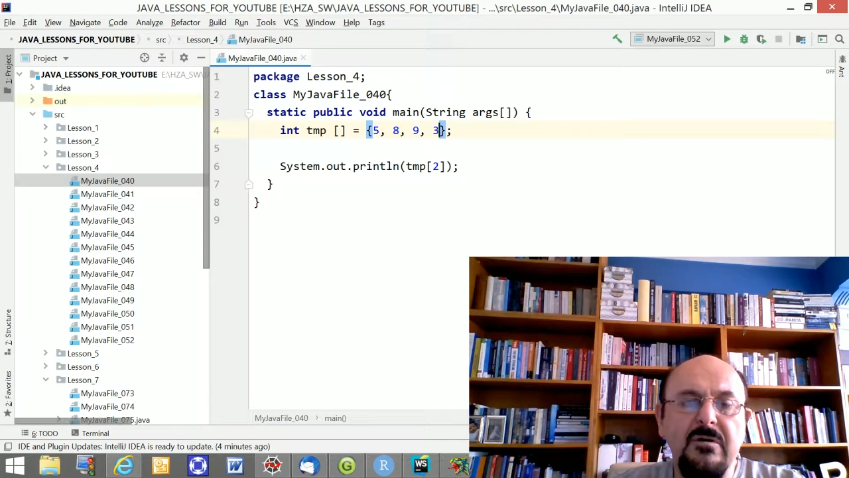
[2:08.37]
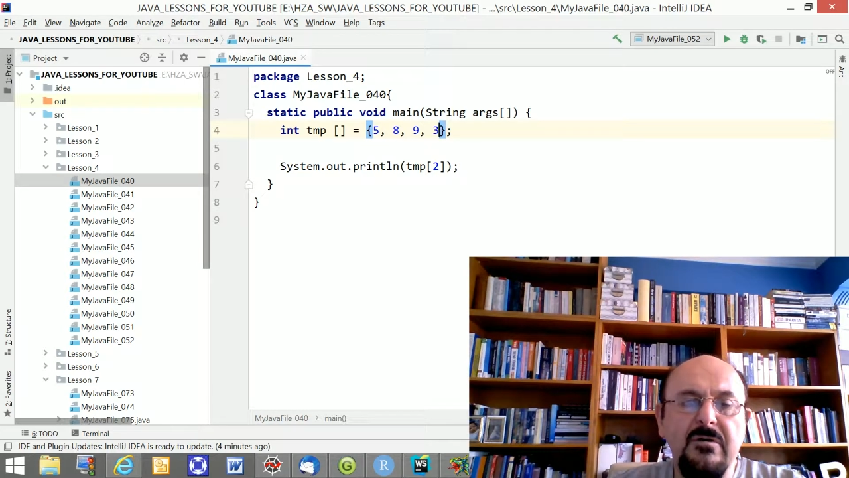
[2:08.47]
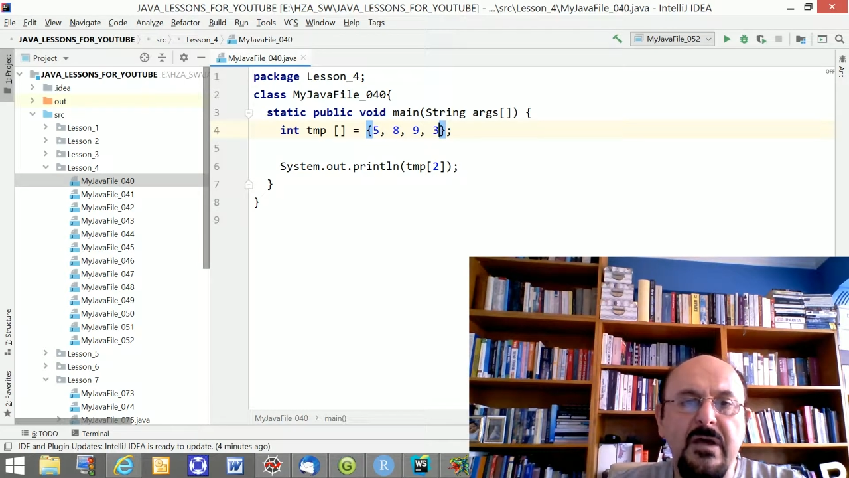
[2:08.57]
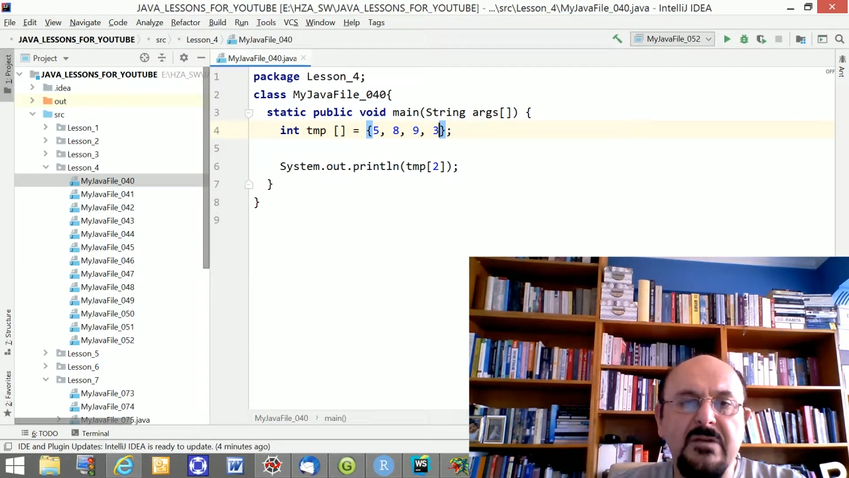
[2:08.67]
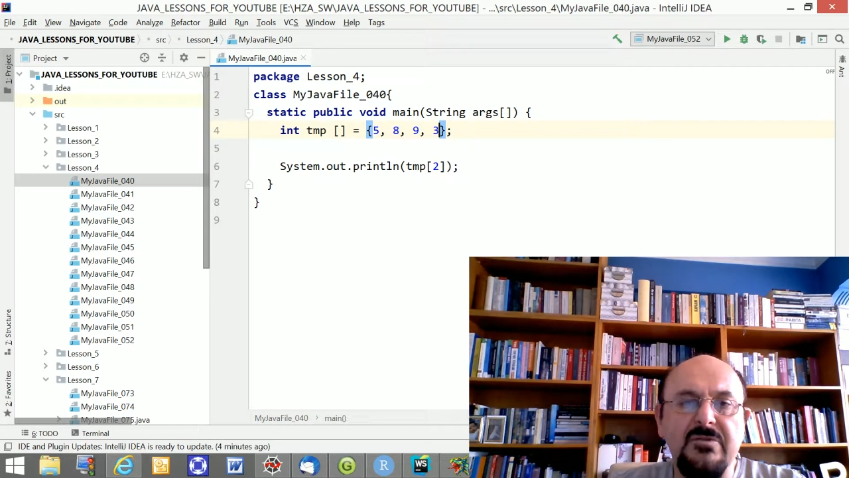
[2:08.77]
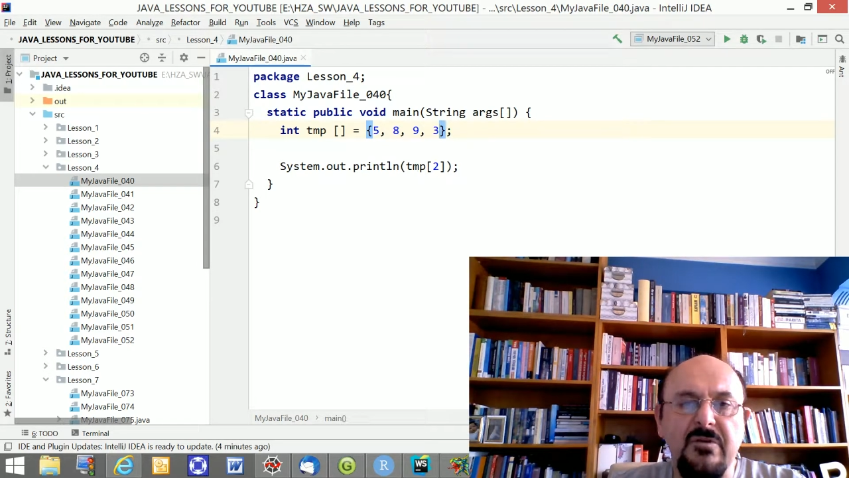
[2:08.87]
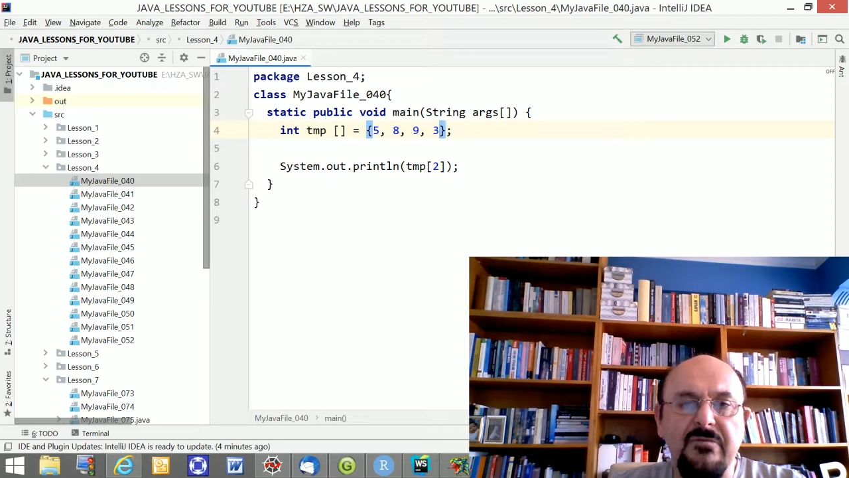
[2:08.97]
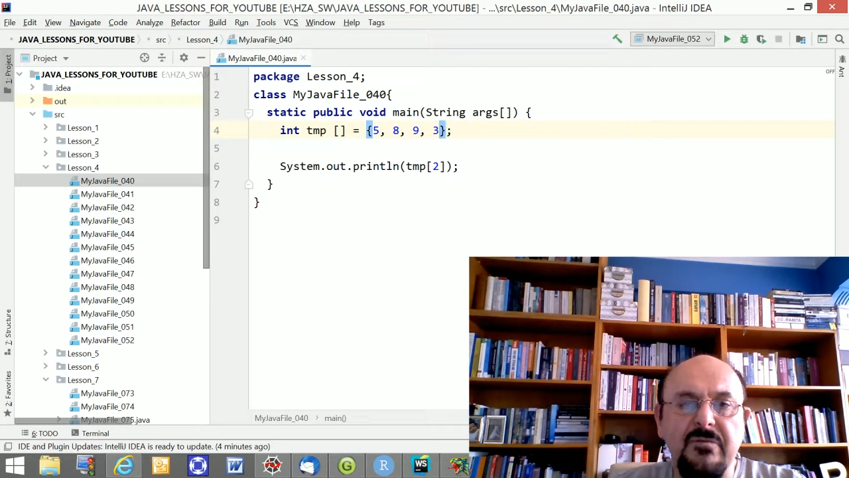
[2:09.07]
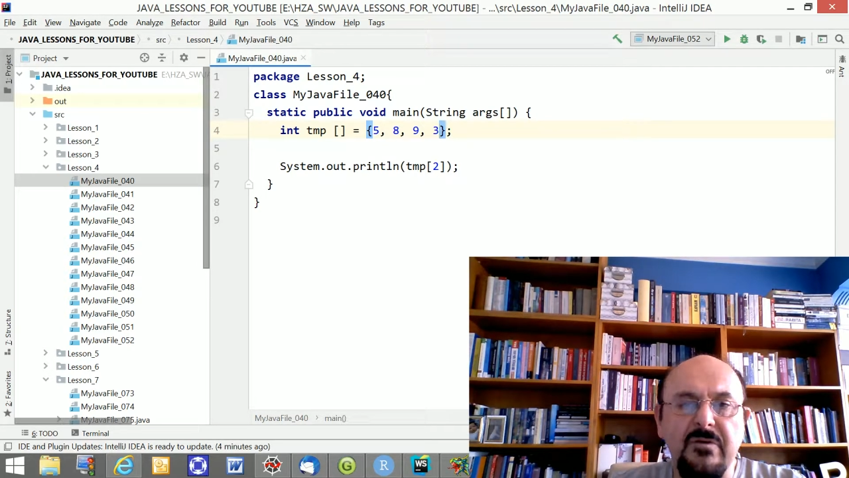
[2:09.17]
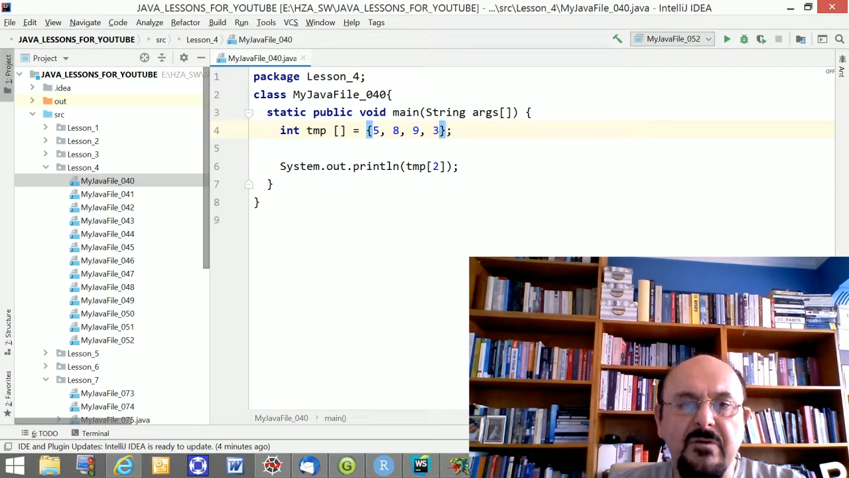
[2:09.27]
lengths of
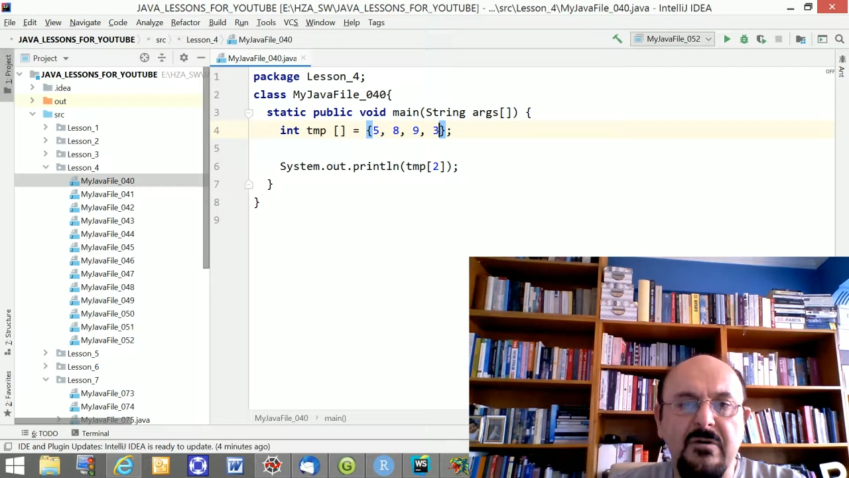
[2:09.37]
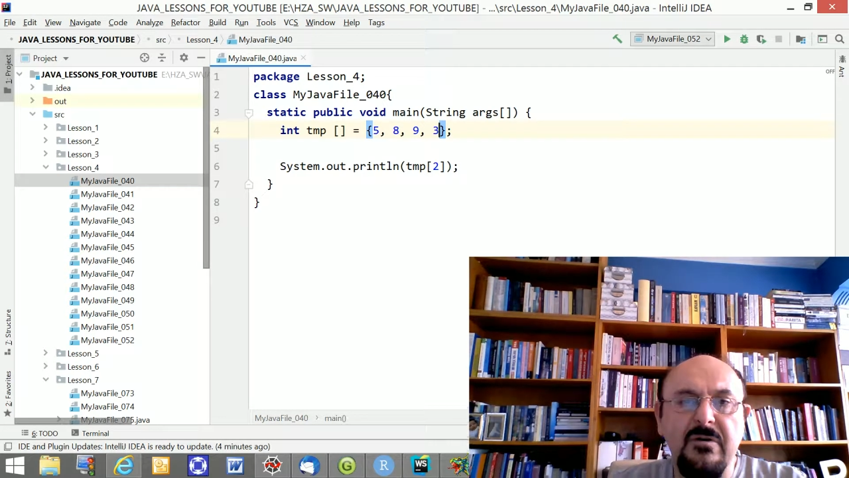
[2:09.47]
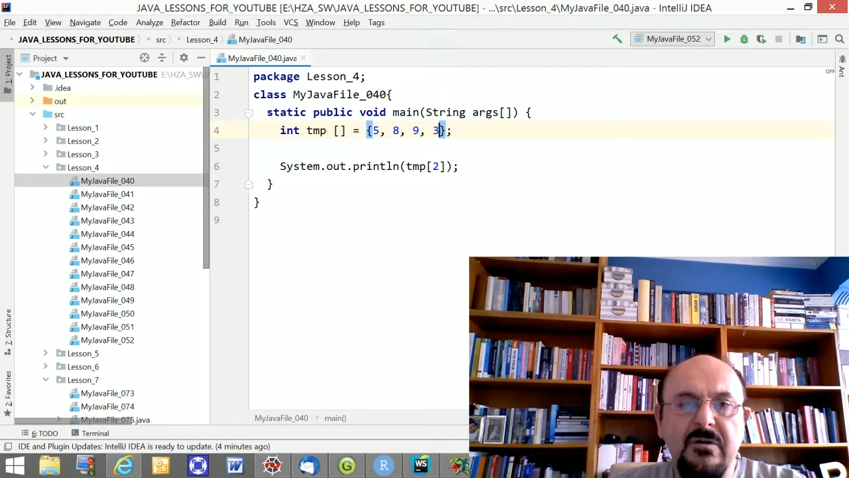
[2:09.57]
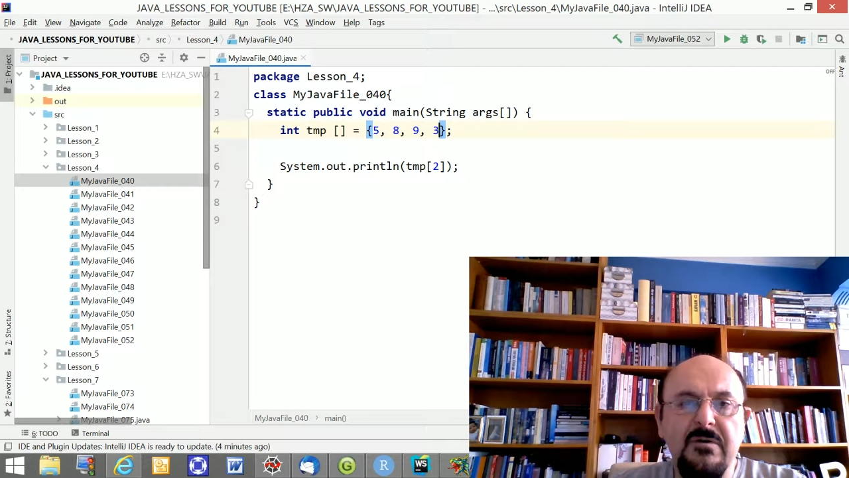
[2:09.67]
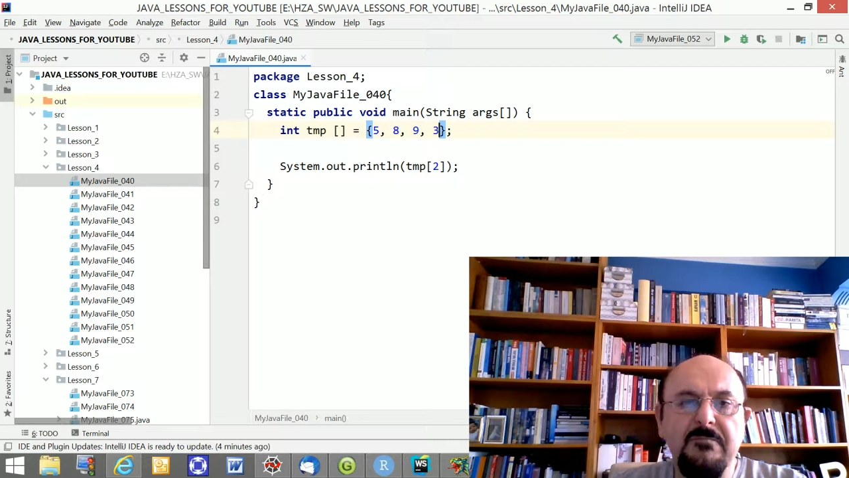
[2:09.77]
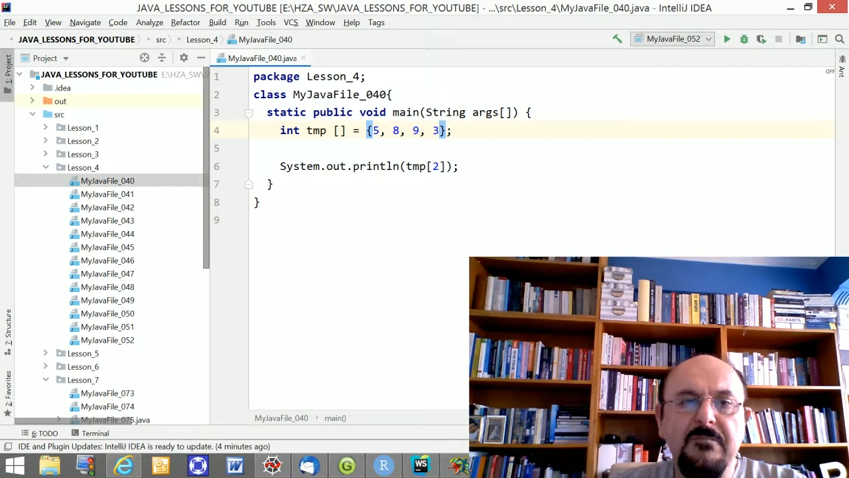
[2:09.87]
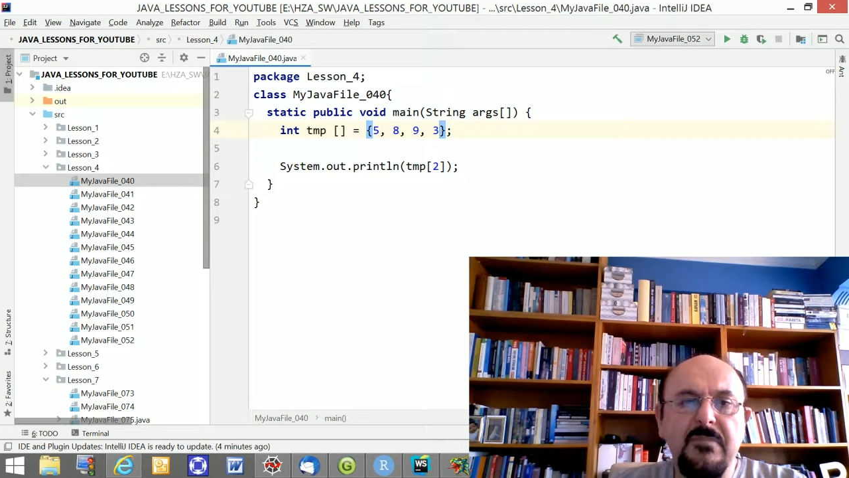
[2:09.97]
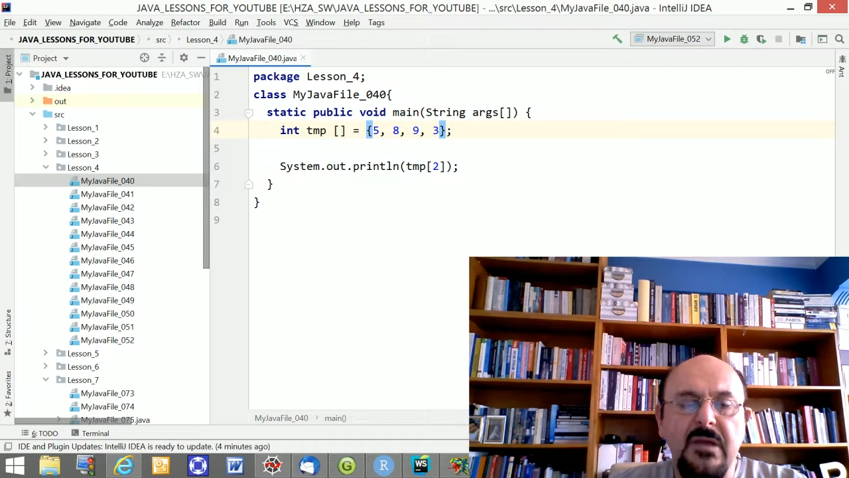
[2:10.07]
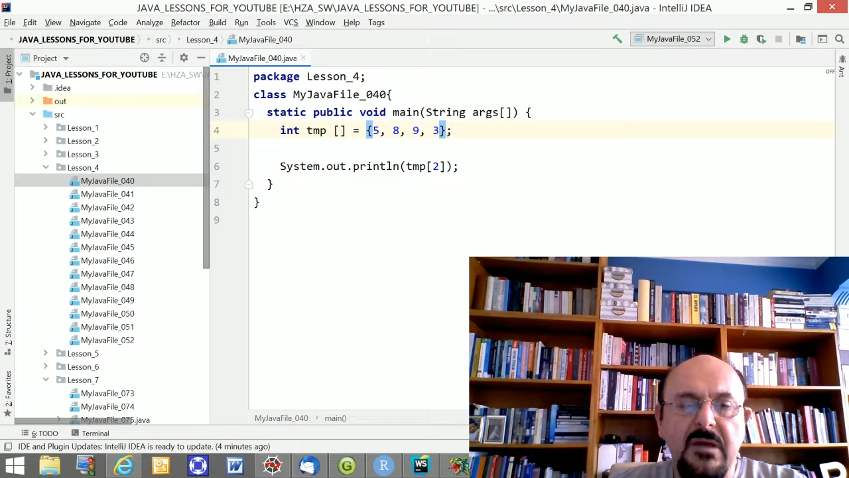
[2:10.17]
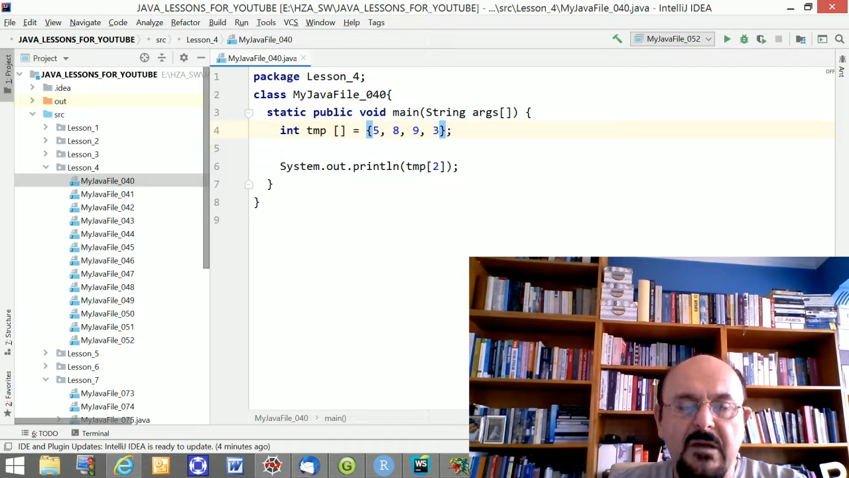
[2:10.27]

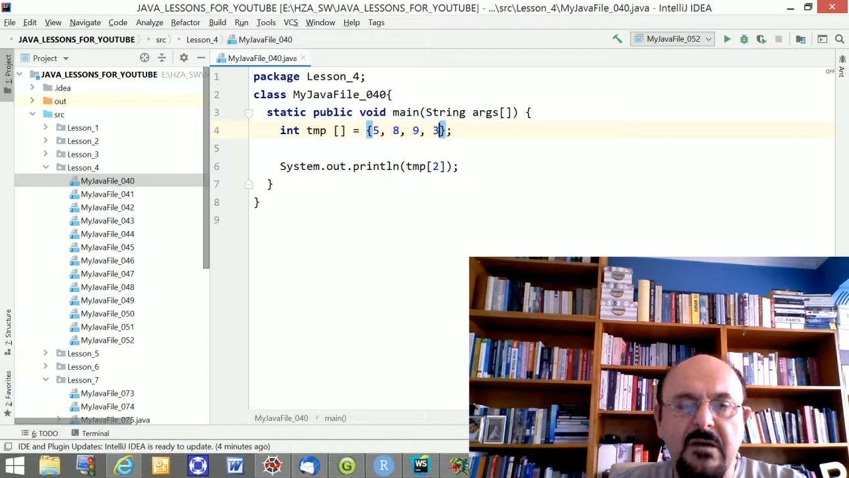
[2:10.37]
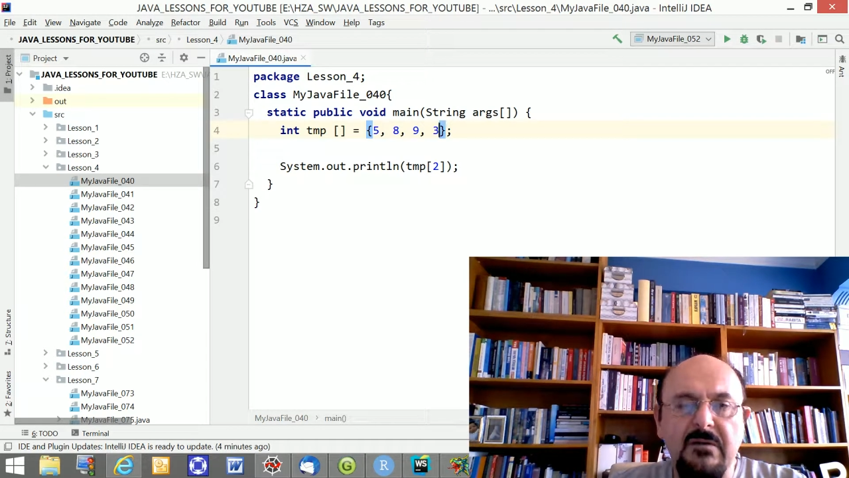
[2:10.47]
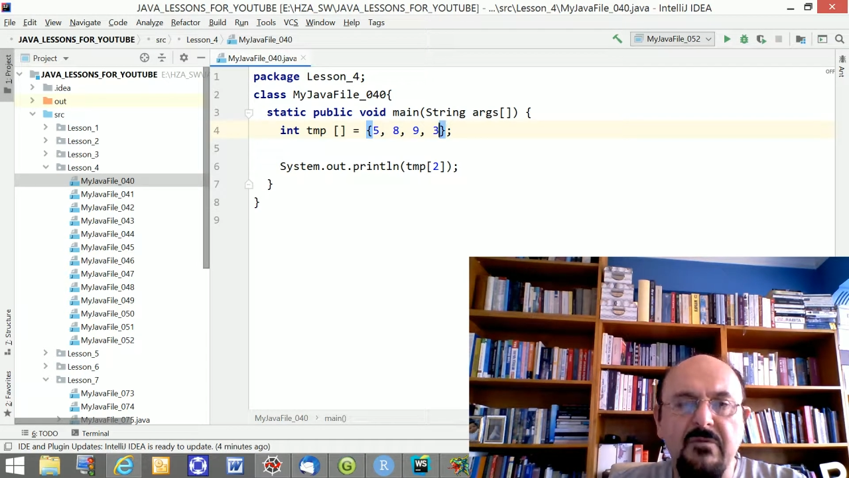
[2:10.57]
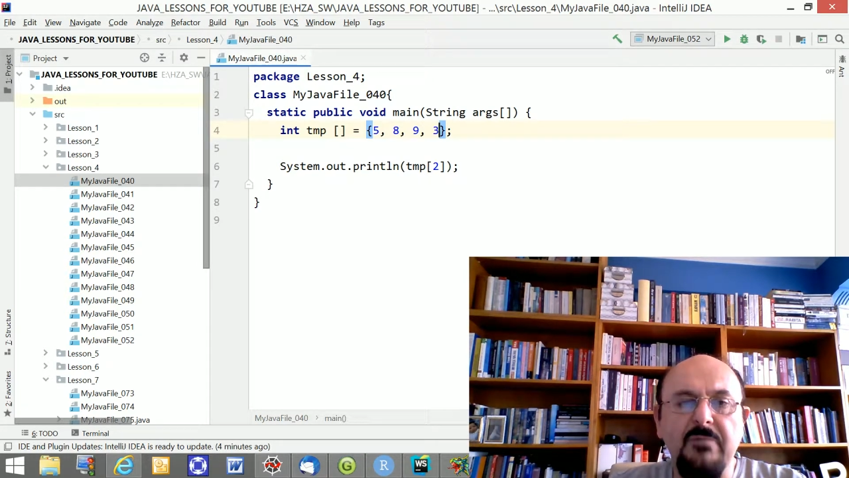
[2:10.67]
4